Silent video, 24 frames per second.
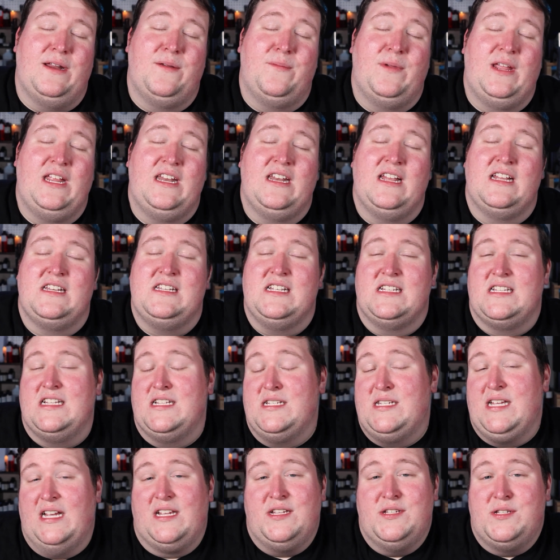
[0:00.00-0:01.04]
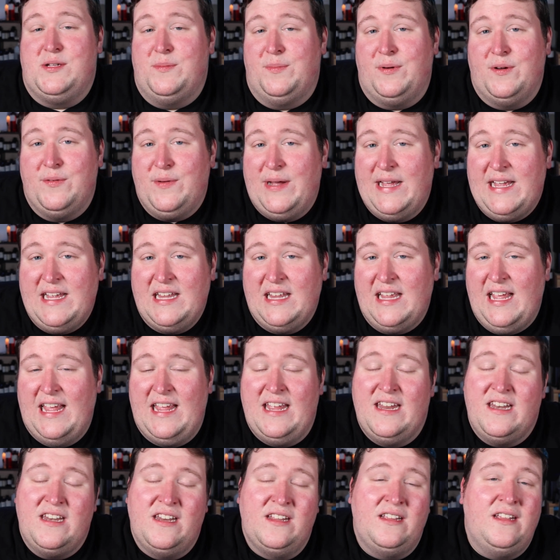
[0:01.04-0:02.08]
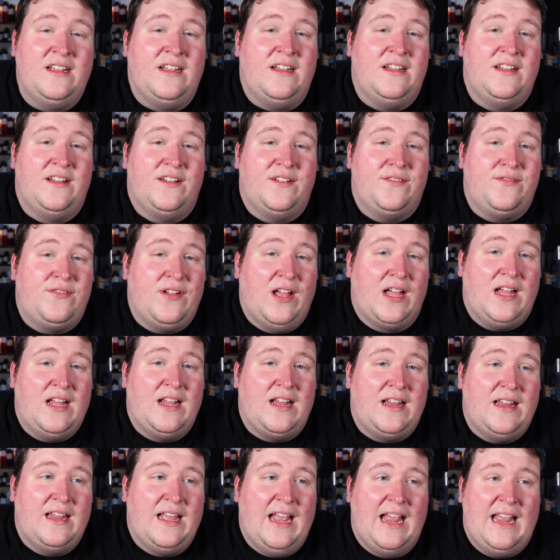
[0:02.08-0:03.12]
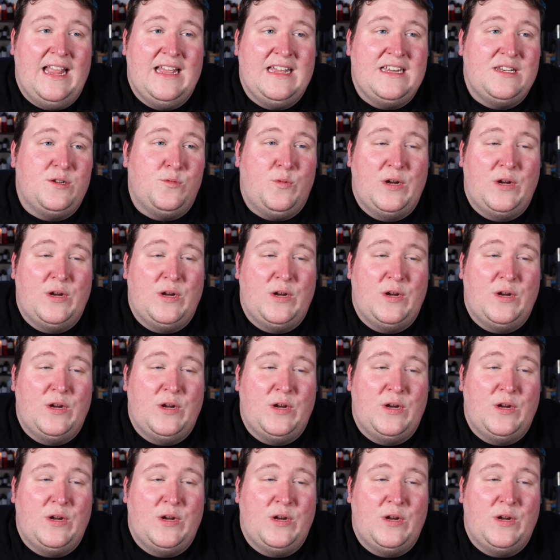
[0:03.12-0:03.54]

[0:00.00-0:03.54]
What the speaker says: I mean, it doesn't sell super well in fall and